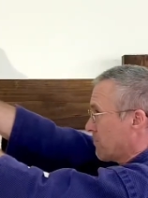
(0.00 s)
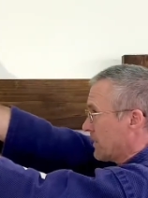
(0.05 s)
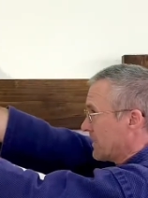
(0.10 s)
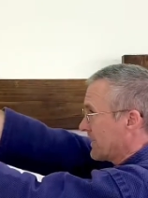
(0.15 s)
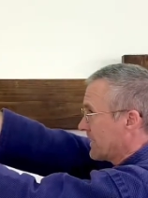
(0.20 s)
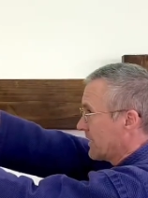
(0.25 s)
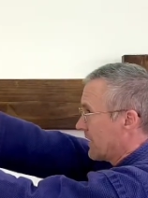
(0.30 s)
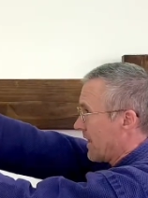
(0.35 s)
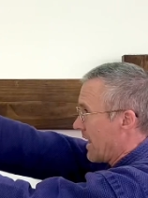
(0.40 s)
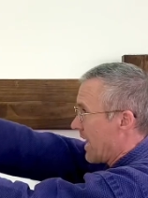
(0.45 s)

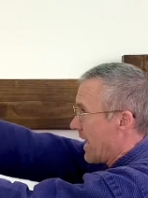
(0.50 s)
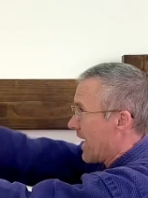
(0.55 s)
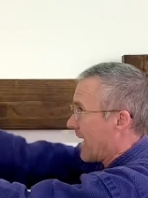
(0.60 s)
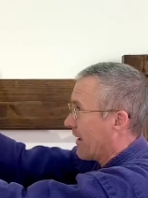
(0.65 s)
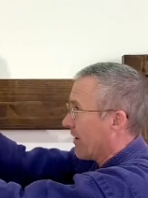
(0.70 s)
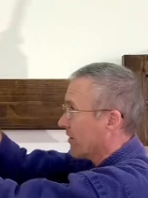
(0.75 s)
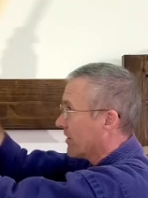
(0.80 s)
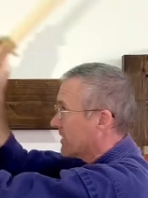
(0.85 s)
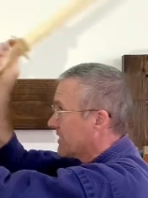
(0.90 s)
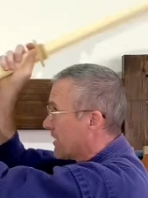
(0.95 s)
little
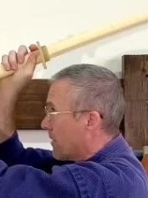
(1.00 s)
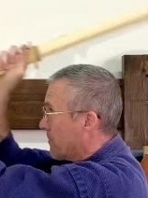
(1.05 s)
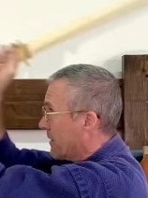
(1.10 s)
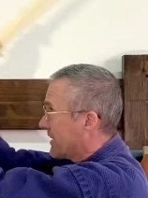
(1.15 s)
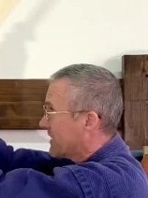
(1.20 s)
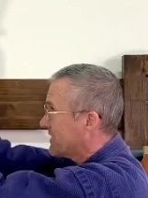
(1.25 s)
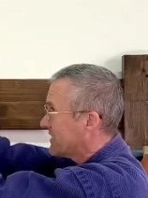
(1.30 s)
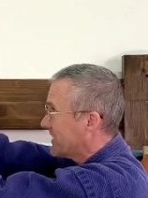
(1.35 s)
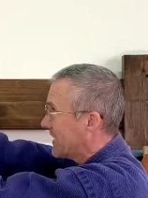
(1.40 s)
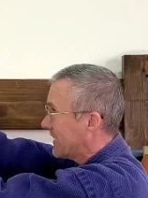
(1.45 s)
higher, because I'm
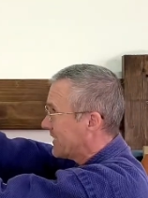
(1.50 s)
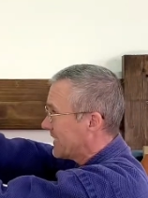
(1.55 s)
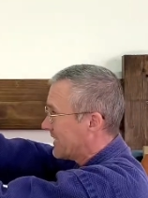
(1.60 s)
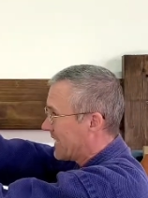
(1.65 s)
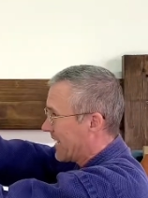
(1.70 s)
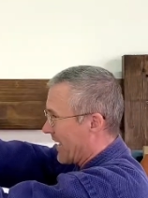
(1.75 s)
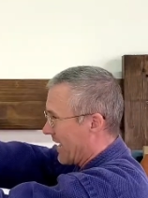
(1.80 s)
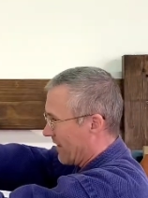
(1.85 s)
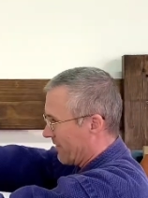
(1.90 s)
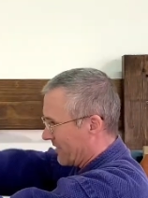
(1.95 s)
extending
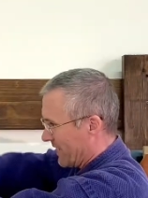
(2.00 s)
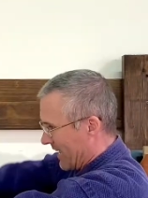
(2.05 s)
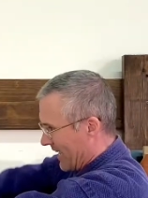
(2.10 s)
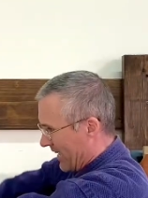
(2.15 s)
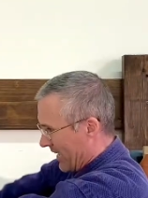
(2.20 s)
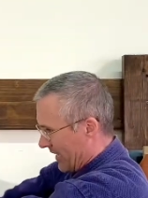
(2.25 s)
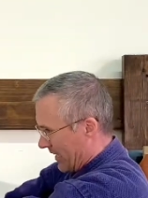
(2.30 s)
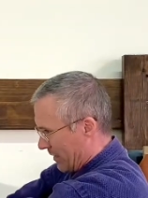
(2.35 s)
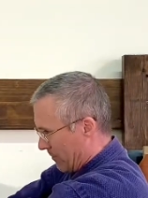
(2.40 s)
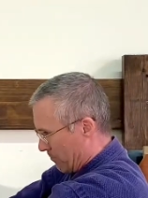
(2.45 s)
out,
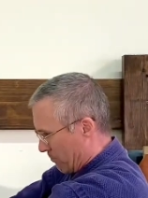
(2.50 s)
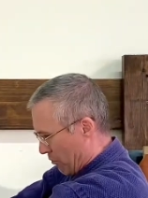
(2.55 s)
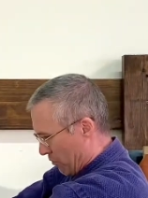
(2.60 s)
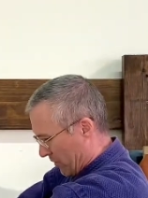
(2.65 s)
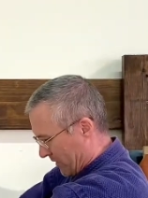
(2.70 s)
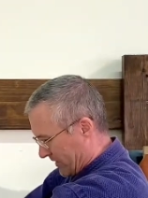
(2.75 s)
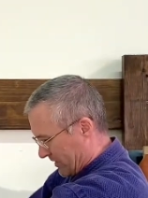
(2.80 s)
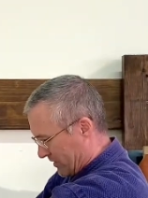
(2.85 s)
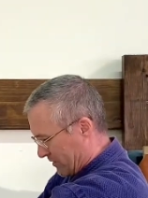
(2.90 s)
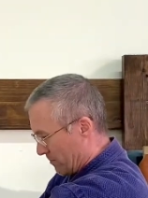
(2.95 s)
it
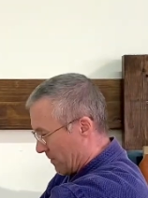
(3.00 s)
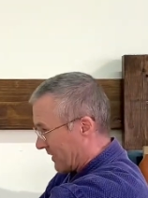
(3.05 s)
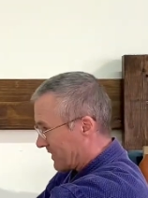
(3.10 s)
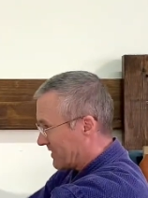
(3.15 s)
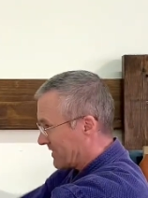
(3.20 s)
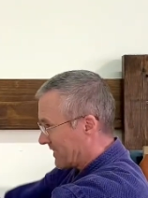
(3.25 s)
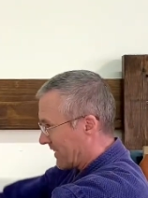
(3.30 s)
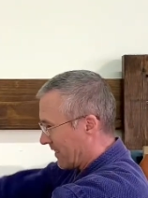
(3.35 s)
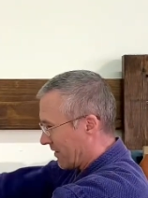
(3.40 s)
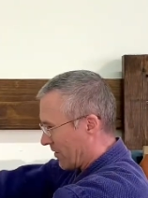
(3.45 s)
points to my
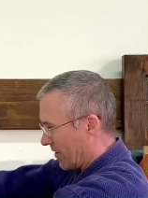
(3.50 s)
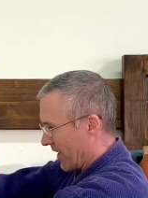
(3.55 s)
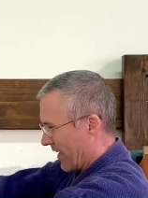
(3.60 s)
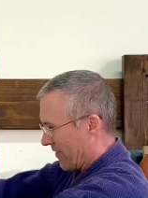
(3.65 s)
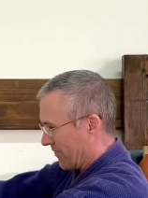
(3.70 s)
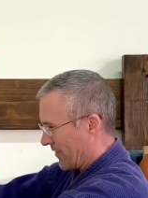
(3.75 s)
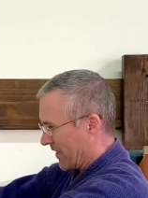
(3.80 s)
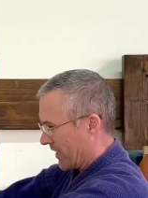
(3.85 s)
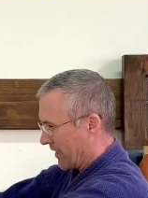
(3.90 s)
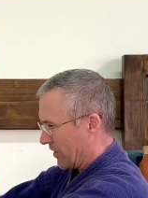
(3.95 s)
center and
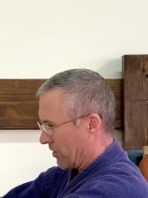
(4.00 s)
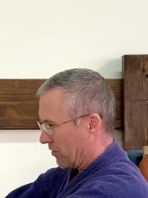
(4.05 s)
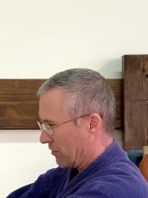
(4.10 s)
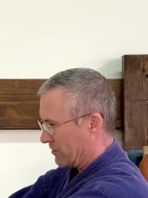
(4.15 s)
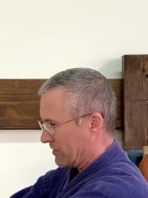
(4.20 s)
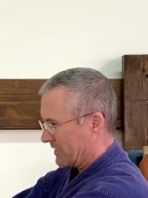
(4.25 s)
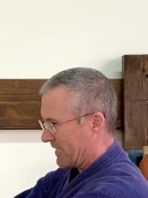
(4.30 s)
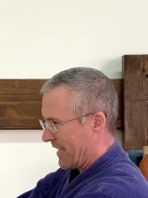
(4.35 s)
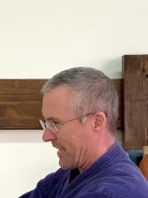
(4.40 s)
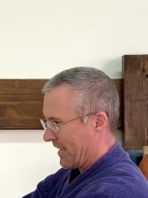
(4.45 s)
then it
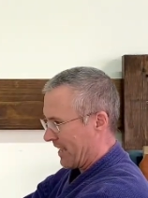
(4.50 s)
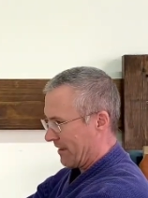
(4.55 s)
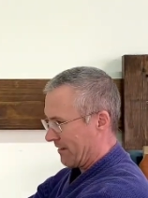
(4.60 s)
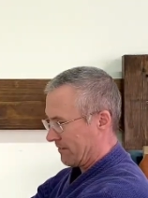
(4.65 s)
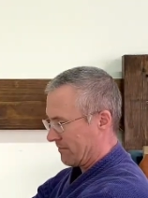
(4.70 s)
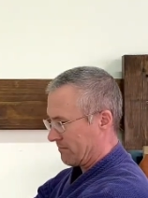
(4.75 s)
goes down.